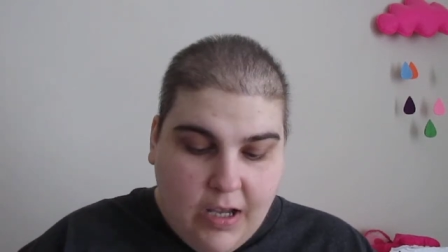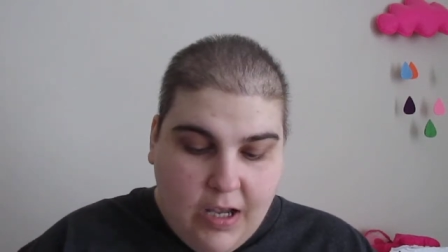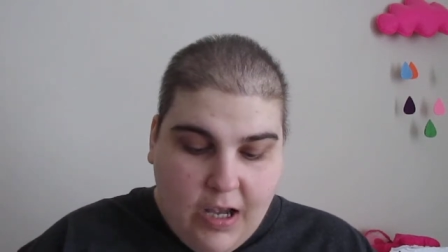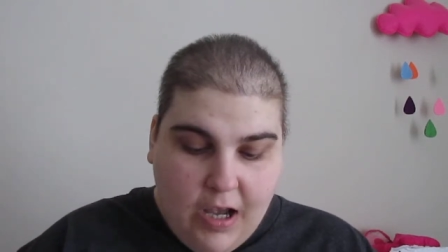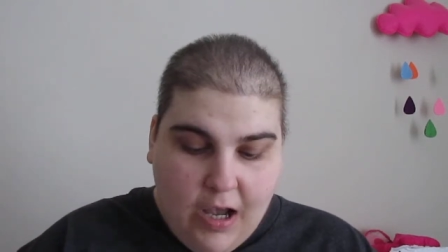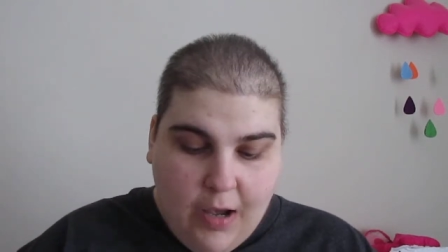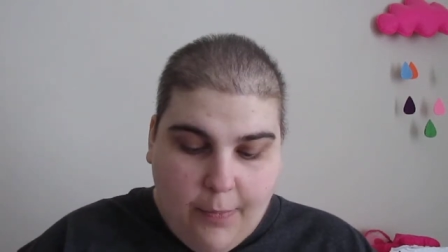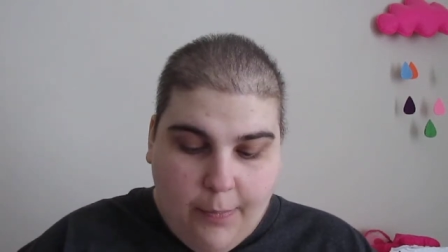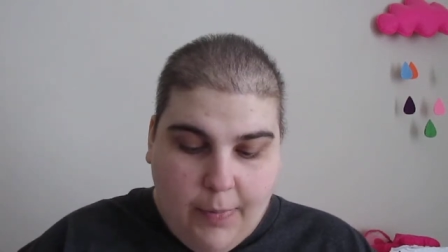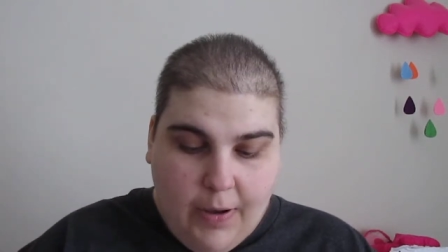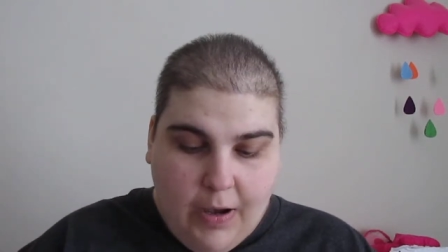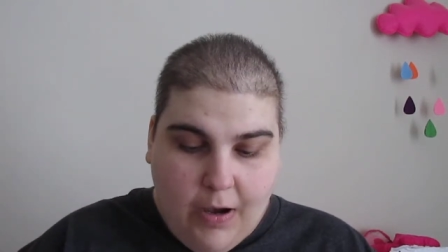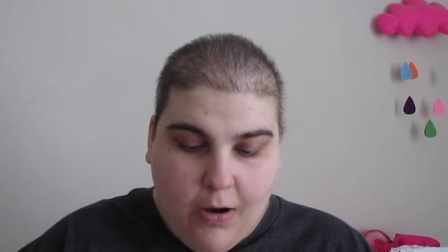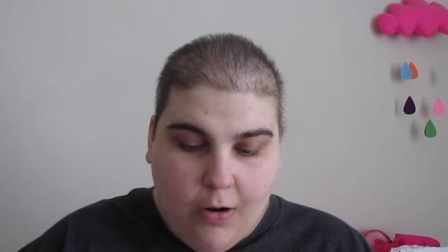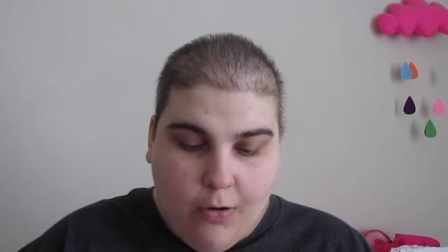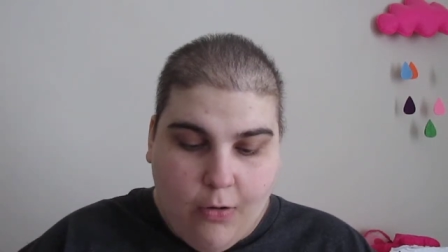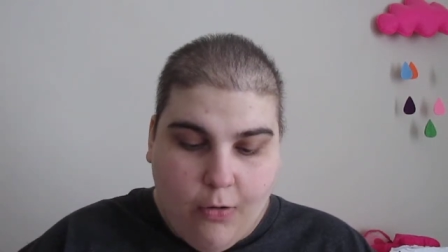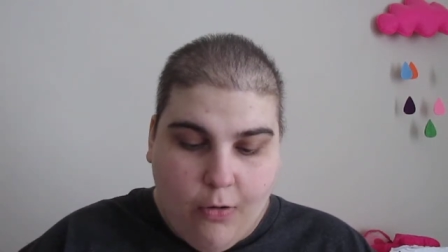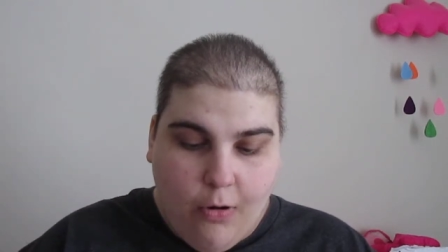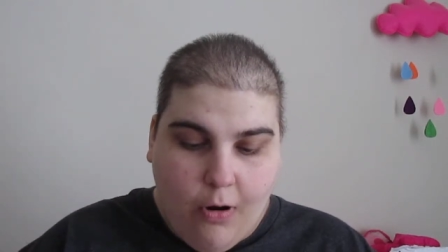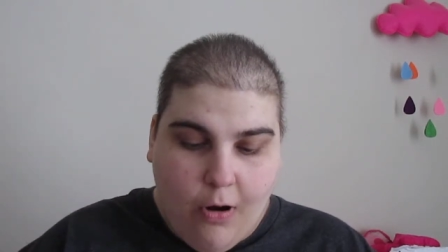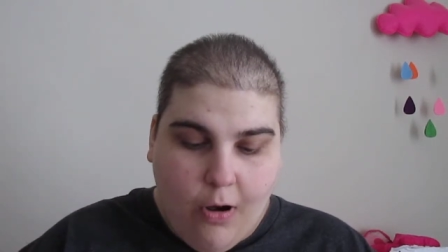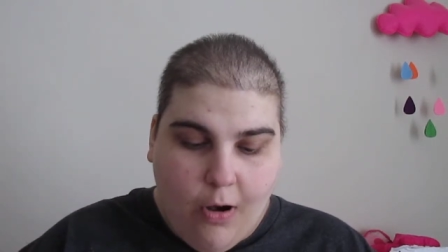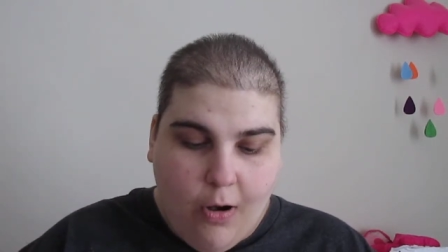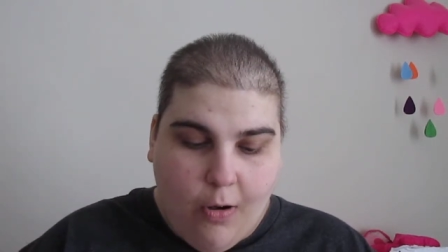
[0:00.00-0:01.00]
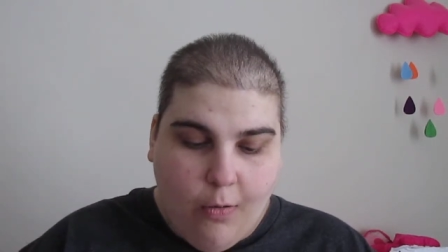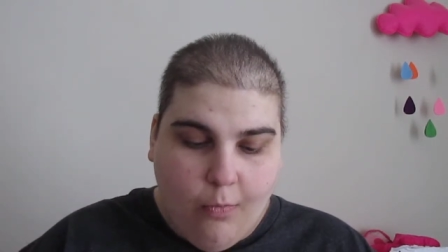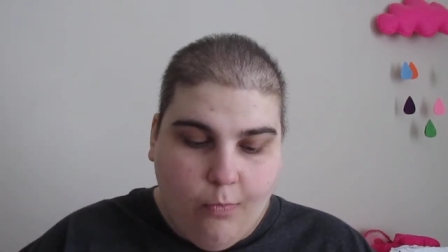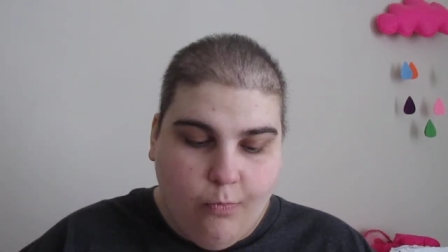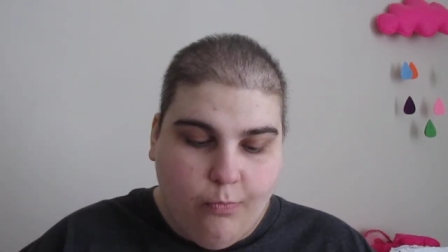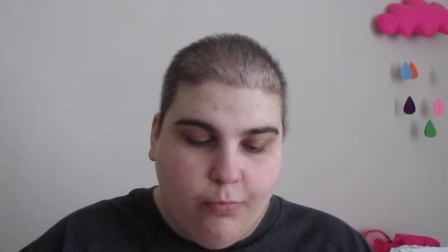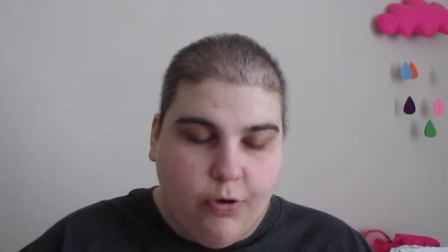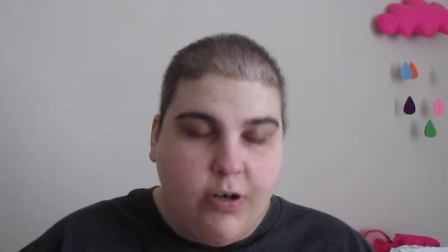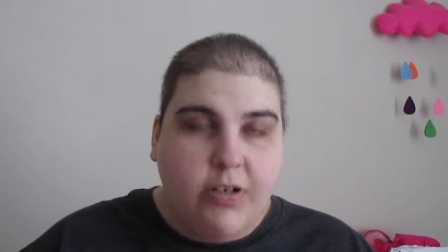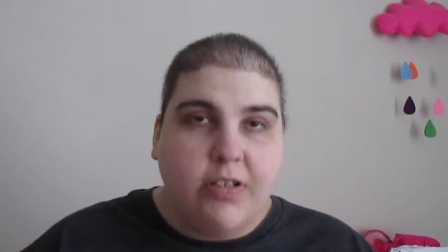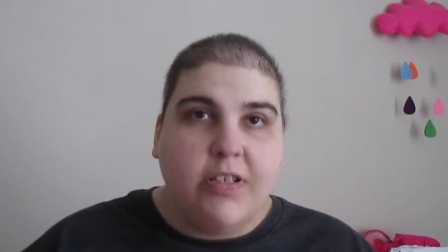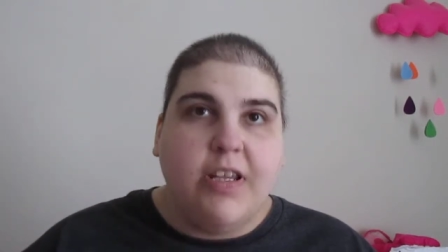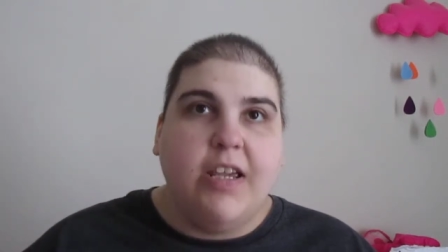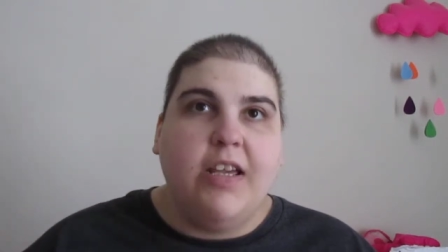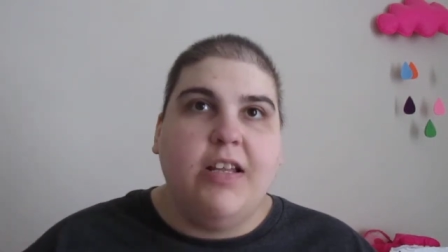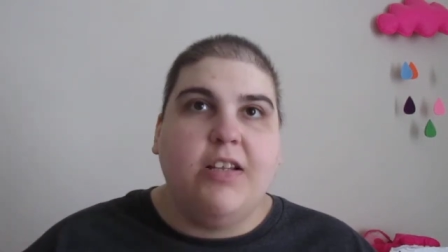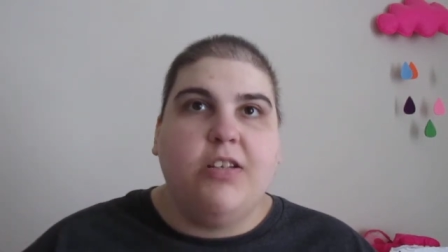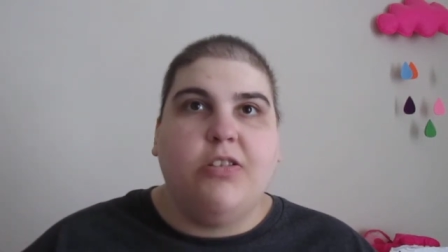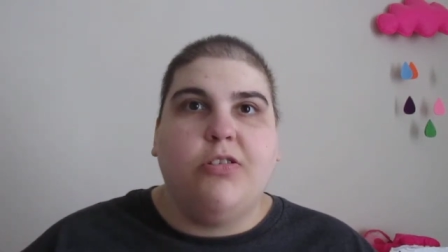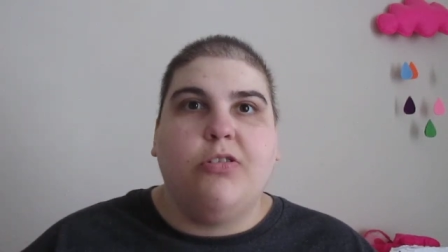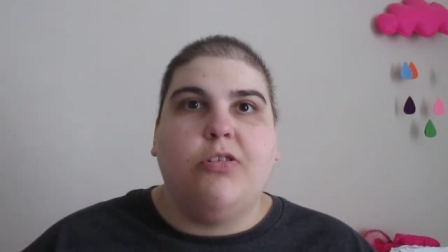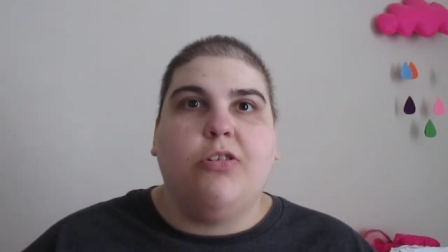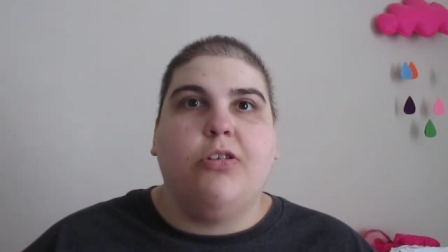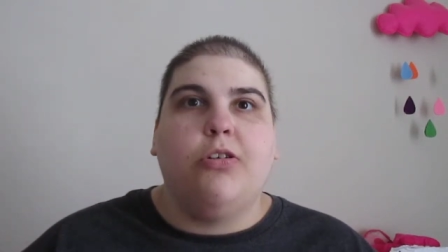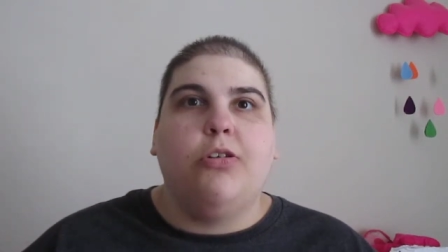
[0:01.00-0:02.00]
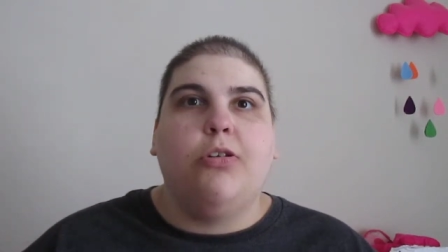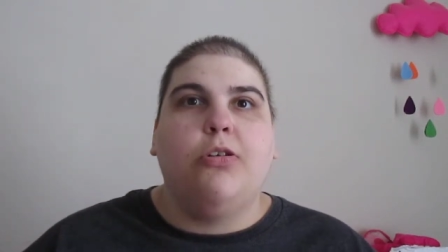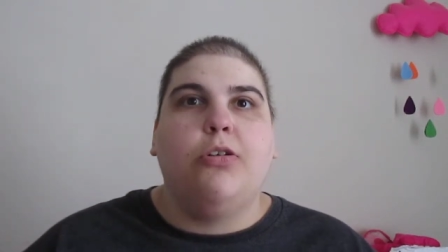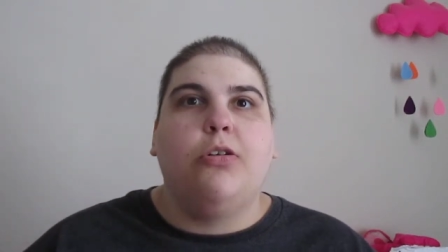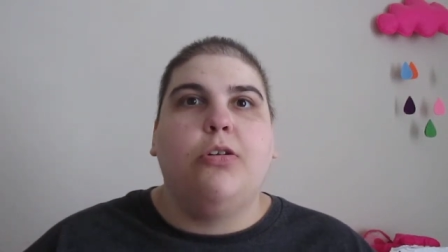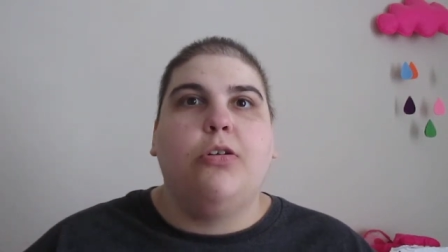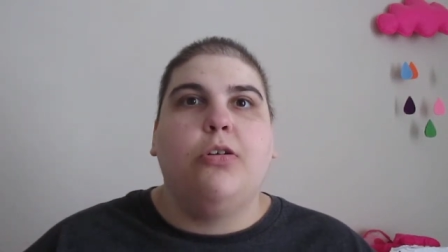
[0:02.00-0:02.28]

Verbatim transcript: about, um, breast cancer,